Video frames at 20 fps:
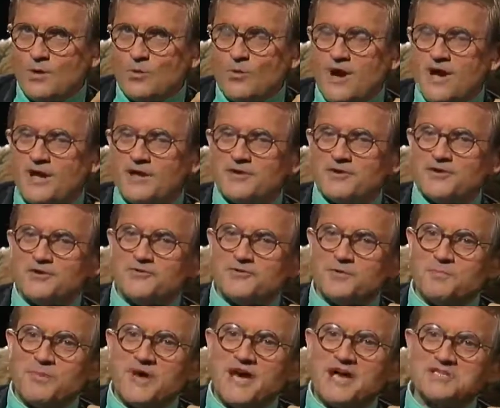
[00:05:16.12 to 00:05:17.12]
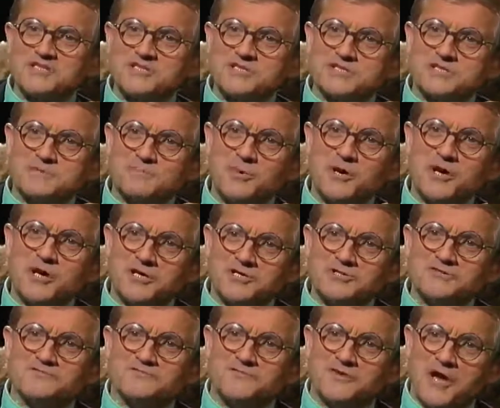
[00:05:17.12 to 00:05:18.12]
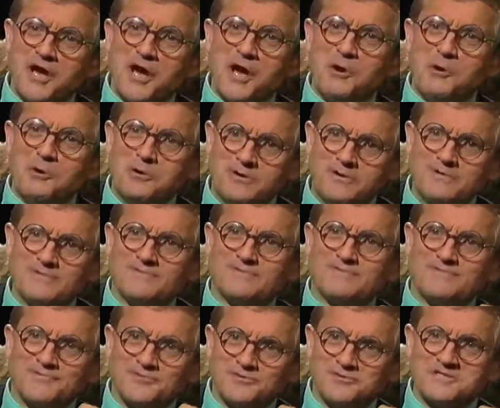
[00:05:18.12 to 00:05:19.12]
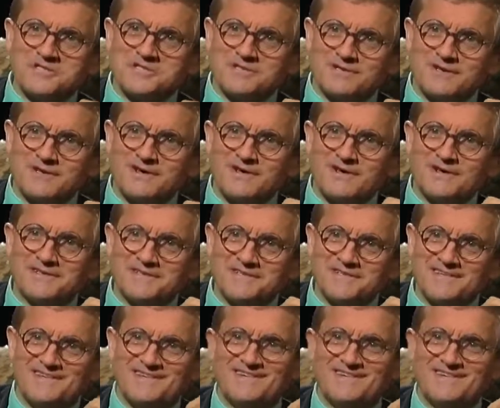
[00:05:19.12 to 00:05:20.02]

Well, the past is part of now, for a start.